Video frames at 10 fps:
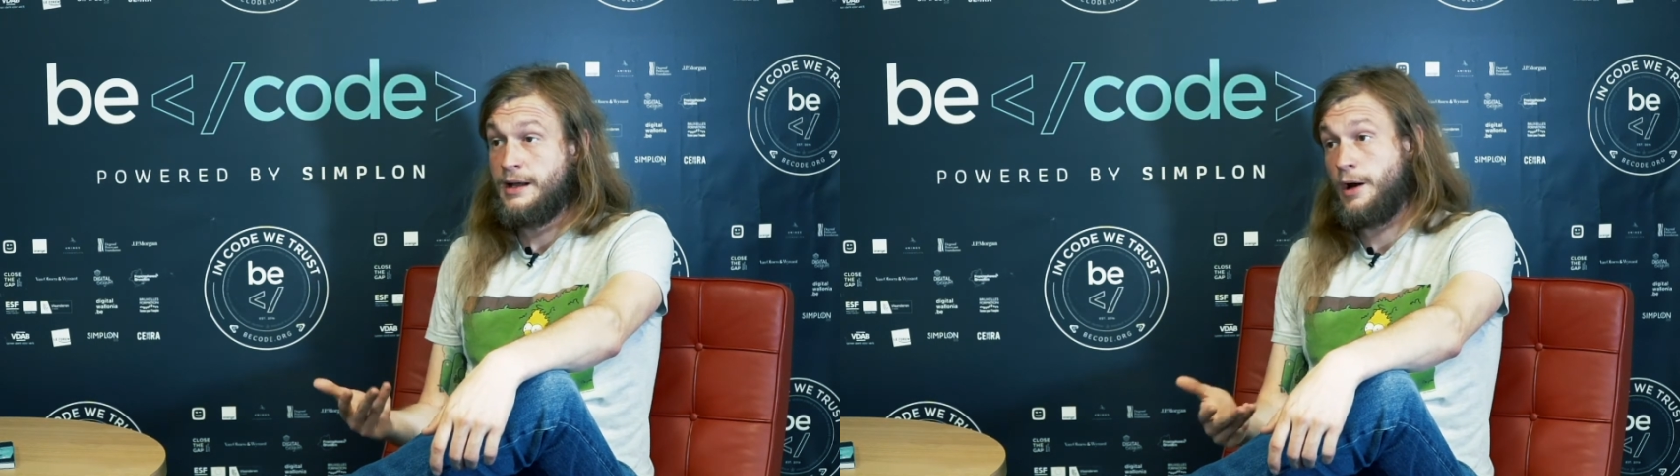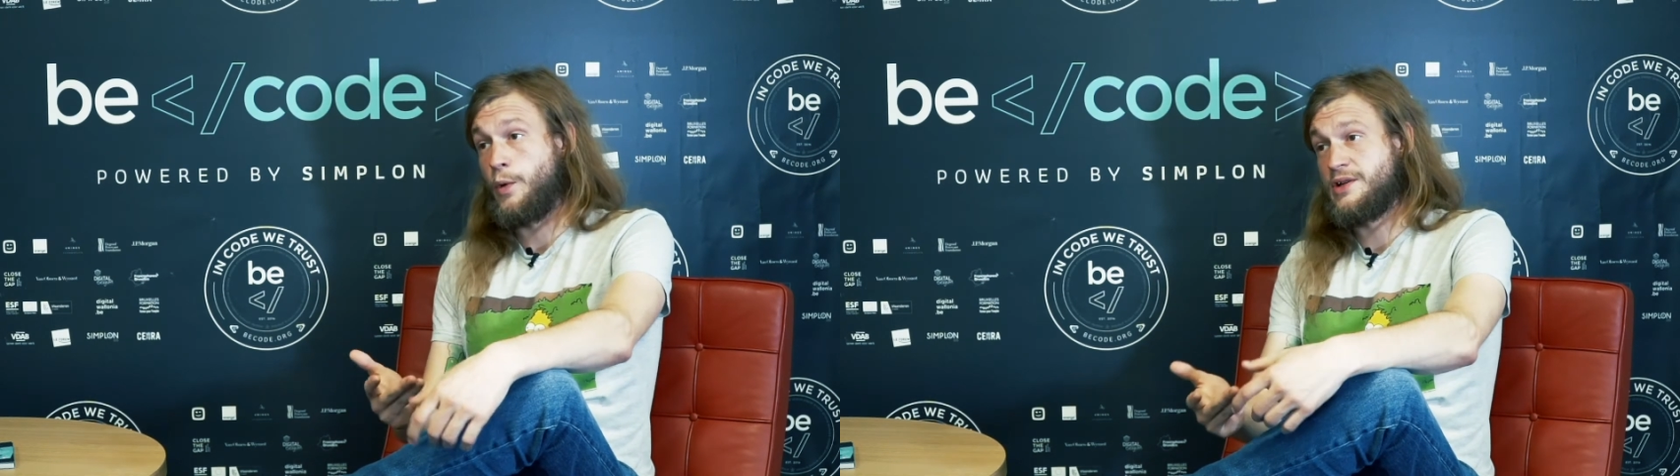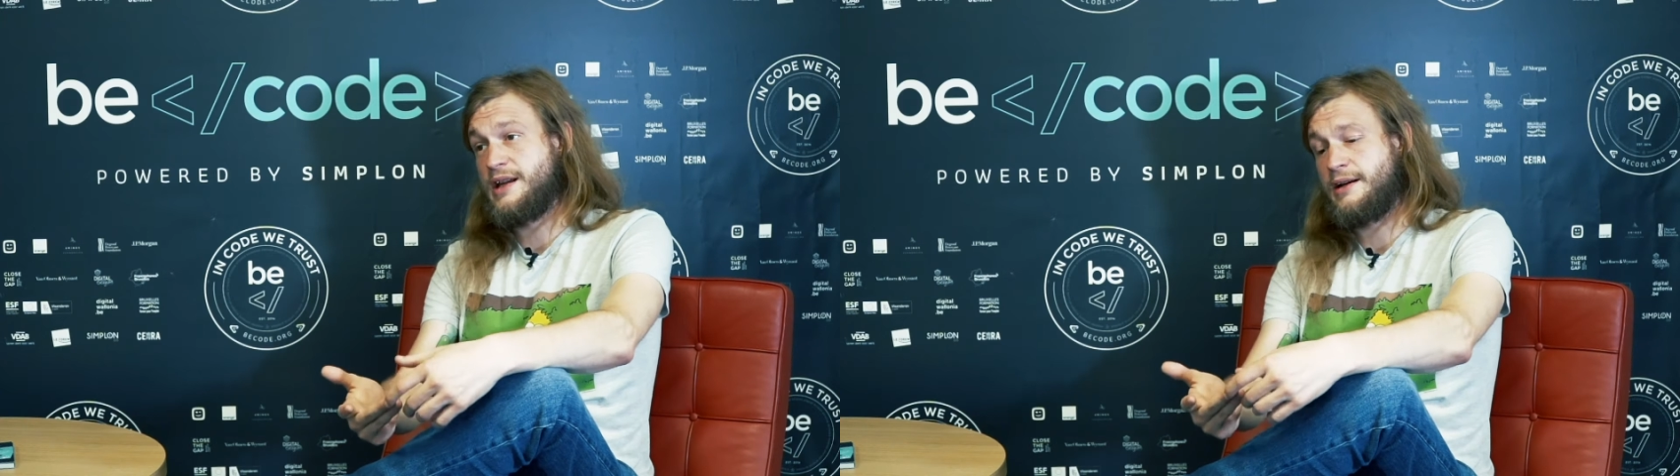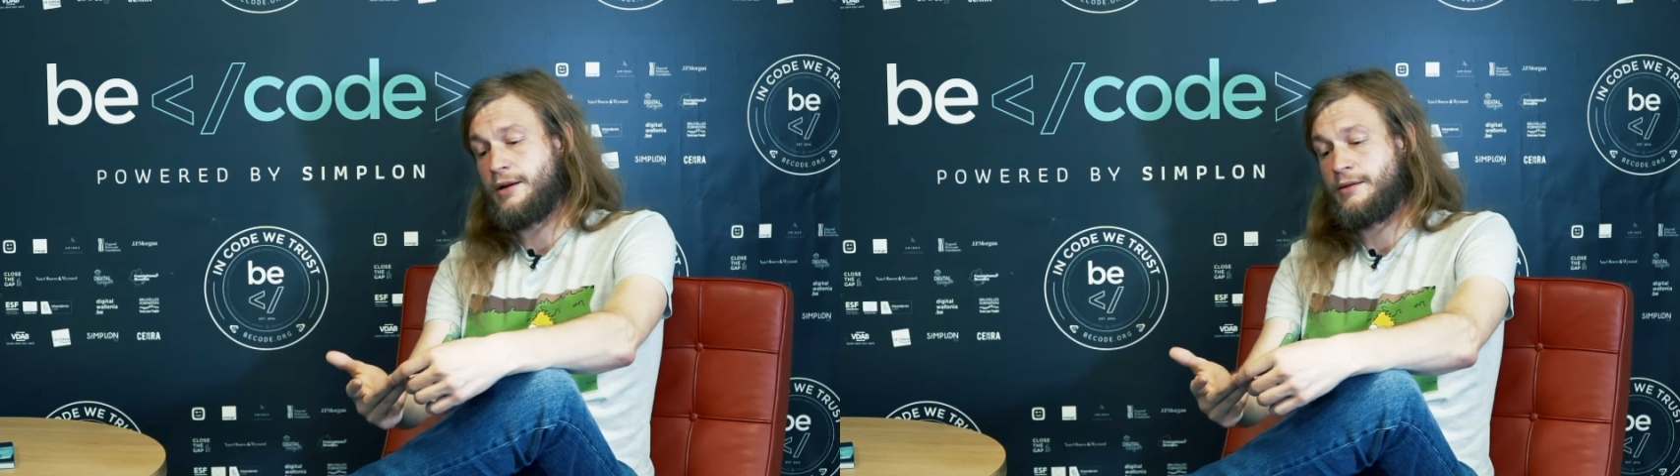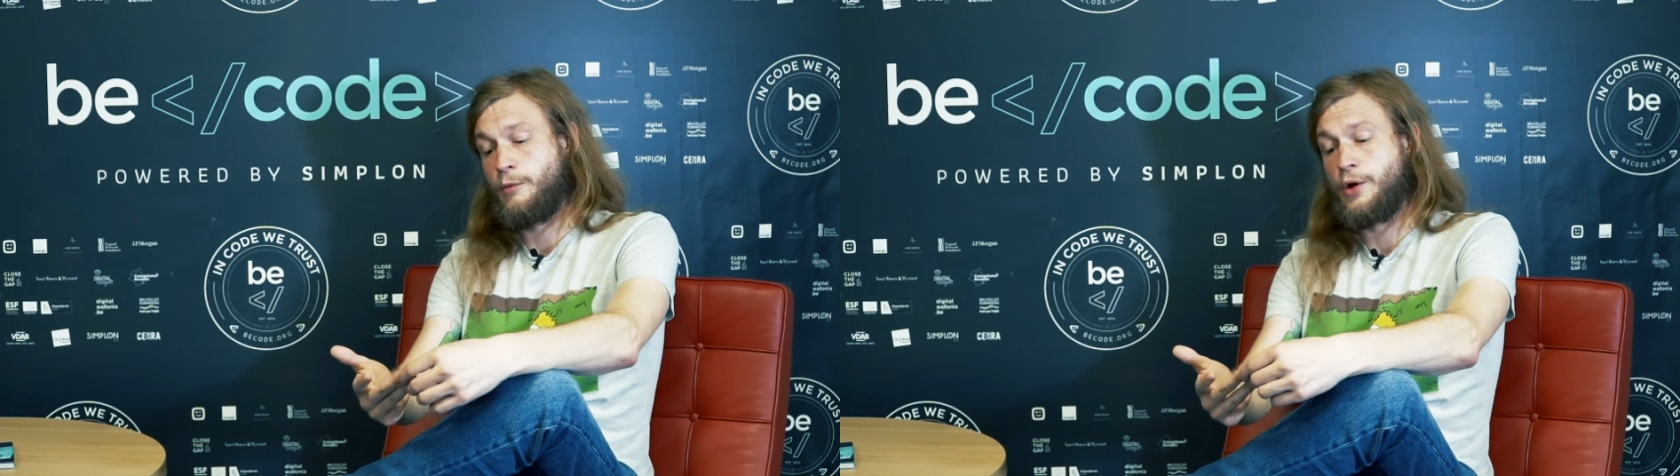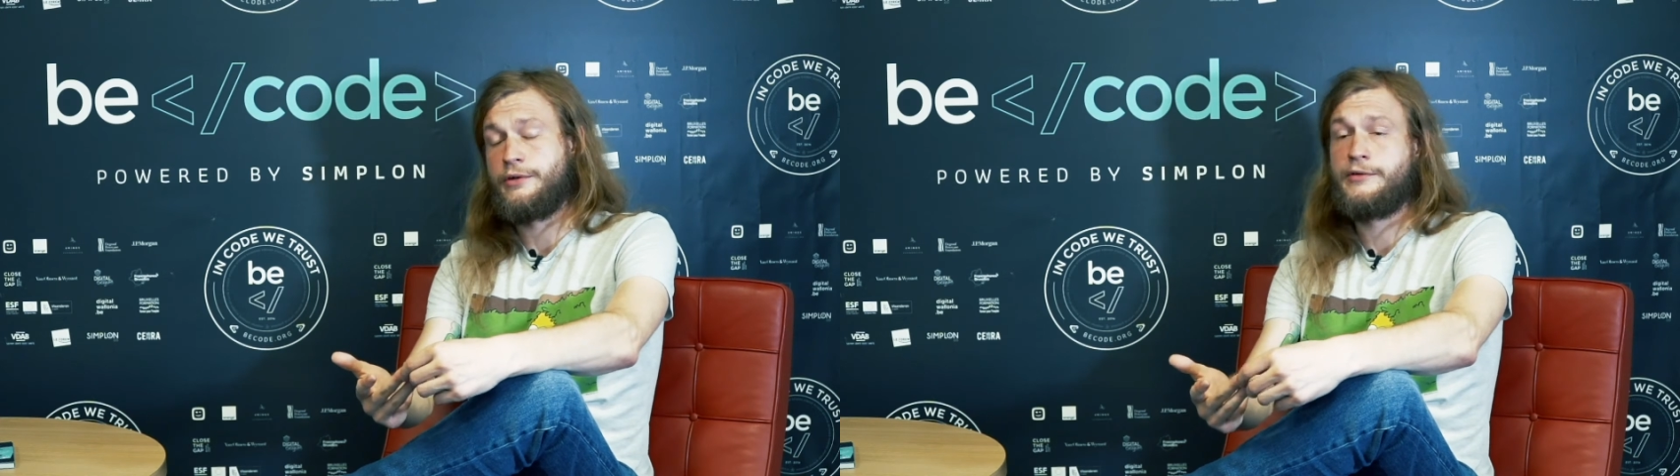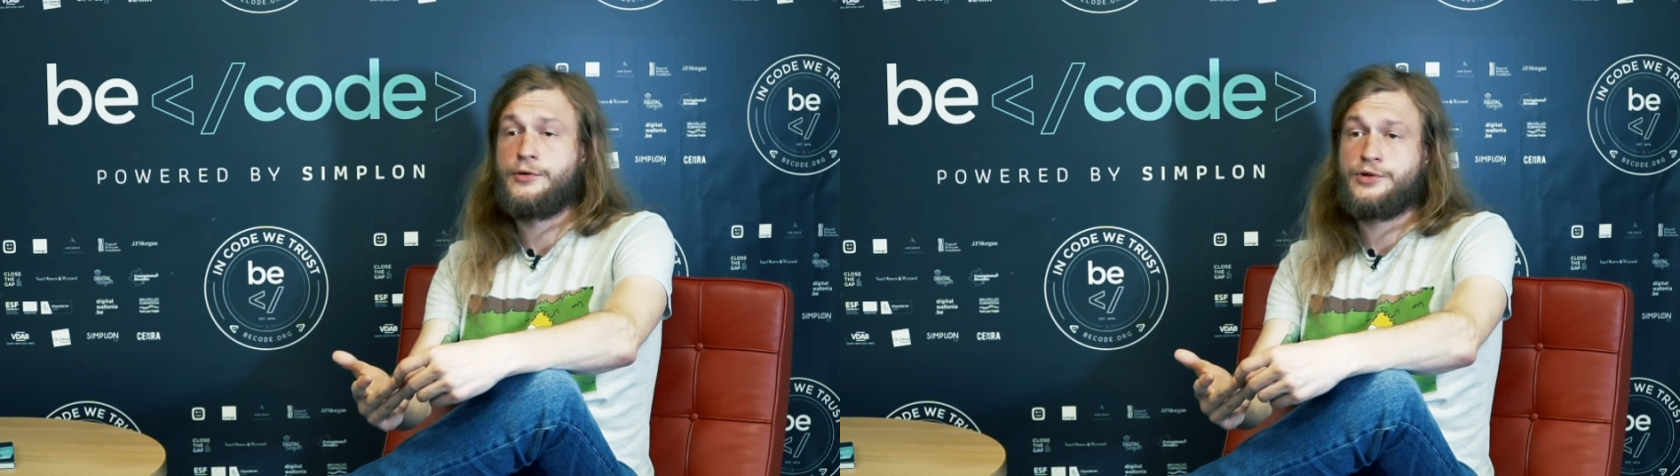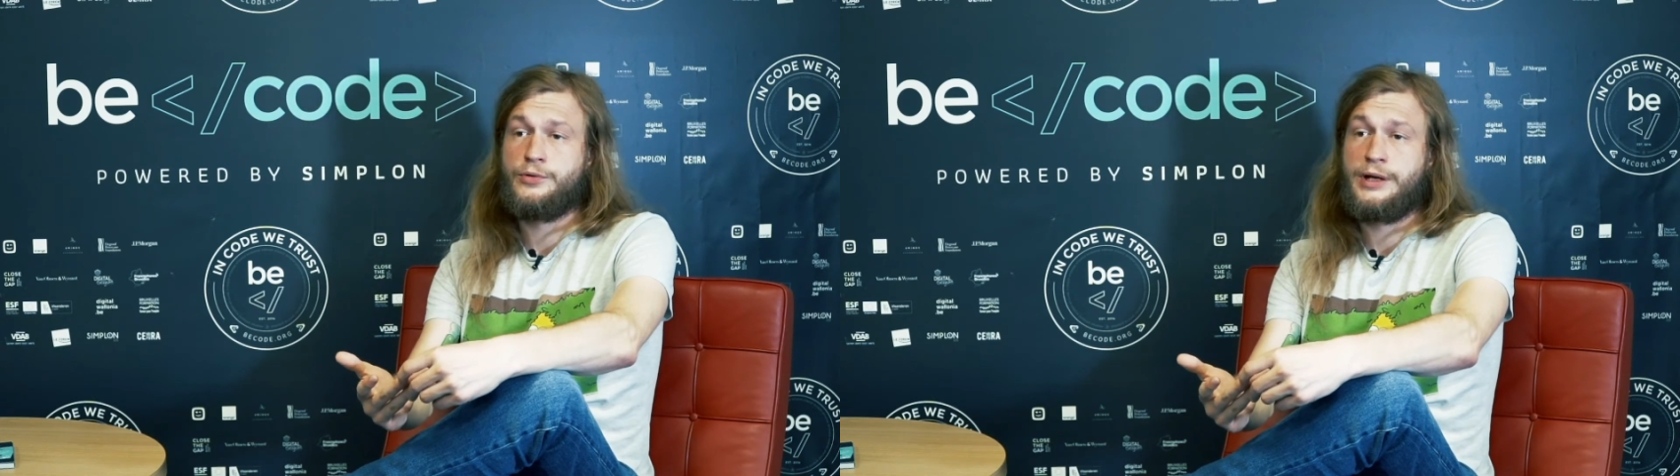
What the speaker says: And once they got one of those two